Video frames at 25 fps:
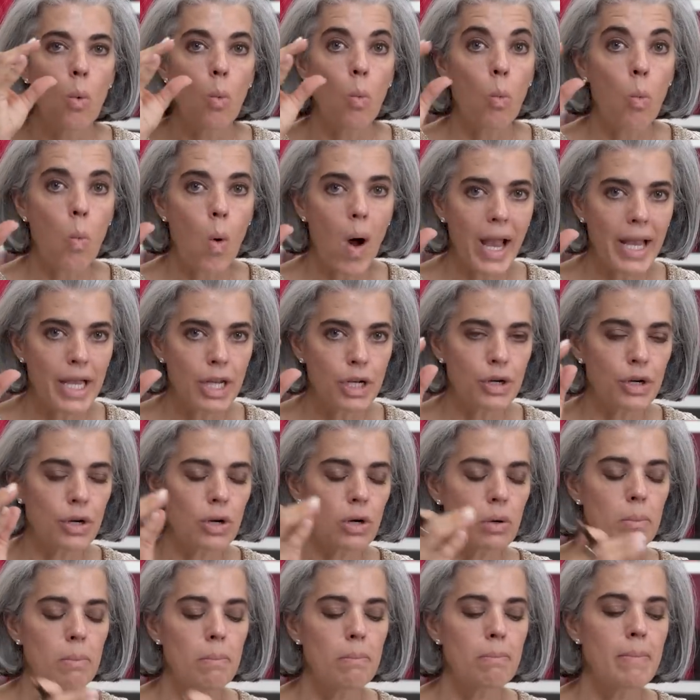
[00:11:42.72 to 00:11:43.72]

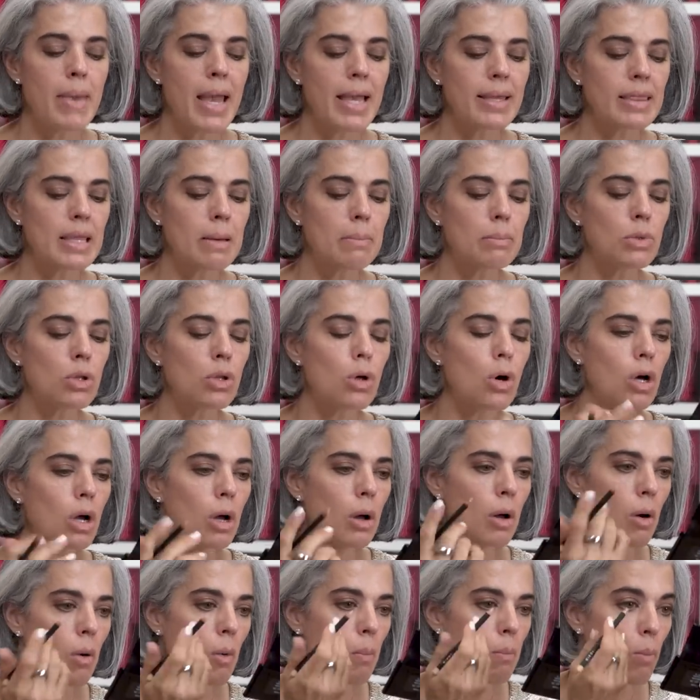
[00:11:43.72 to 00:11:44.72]
whiter, make them look
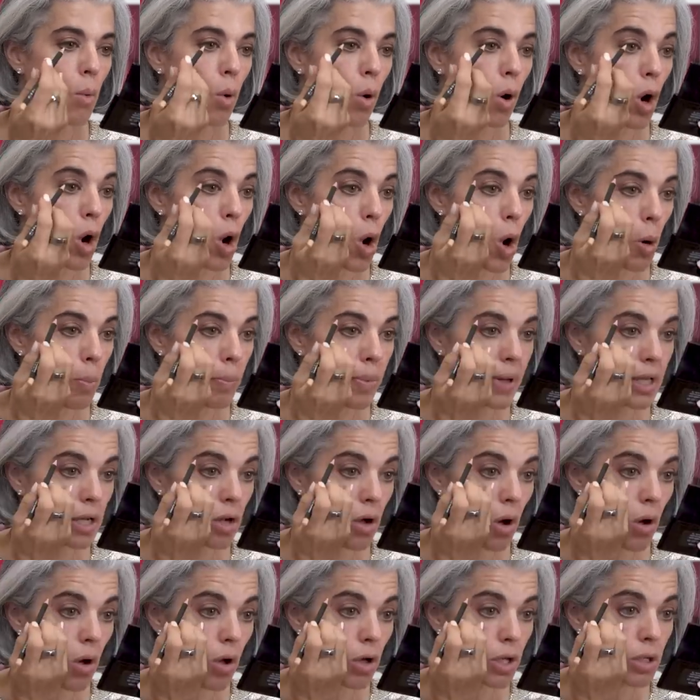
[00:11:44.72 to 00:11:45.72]
more
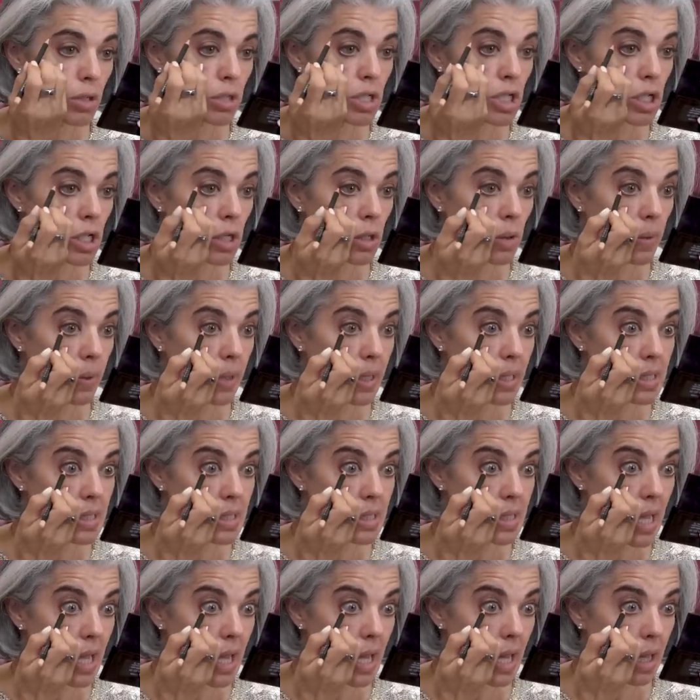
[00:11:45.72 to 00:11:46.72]
open. All you do is
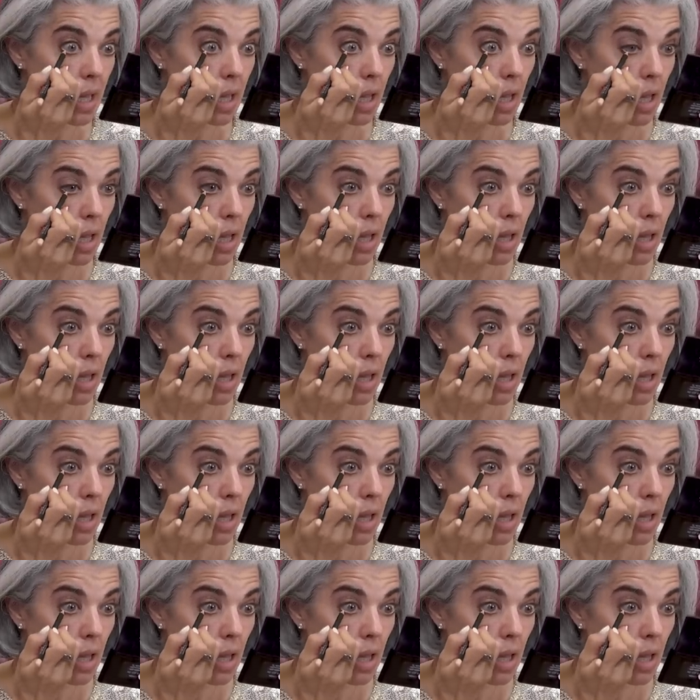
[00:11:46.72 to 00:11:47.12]
take